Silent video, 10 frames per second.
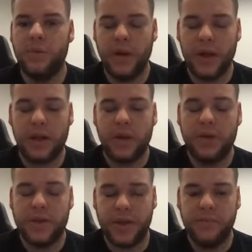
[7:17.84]
art
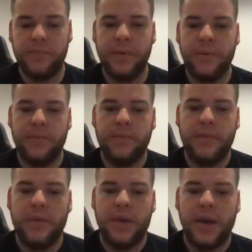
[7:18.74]
coaching.
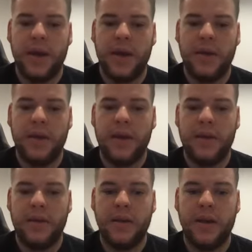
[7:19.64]
And
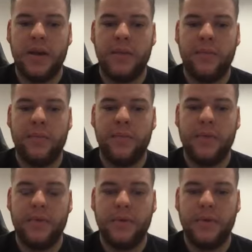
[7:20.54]
the
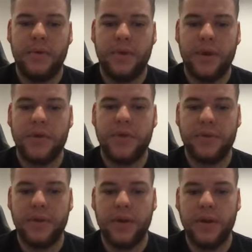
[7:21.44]
coach of
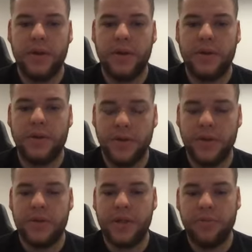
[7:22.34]
the
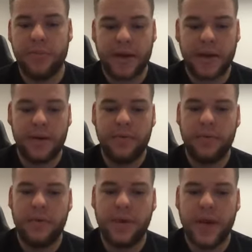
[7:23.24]
junior team back then
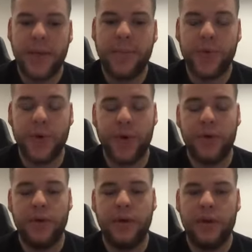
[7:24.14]
came to
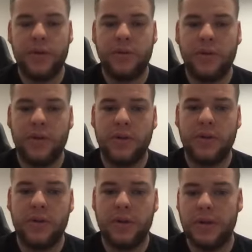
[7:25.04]
her and told
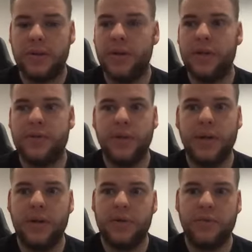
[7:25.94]
her that she lives really
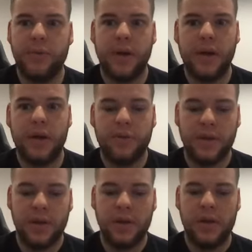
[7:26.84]
close from where I live.
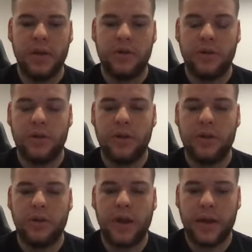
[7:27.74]
Told her
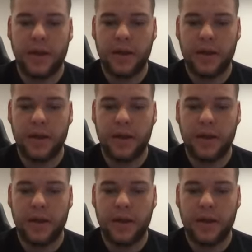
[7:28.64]
to like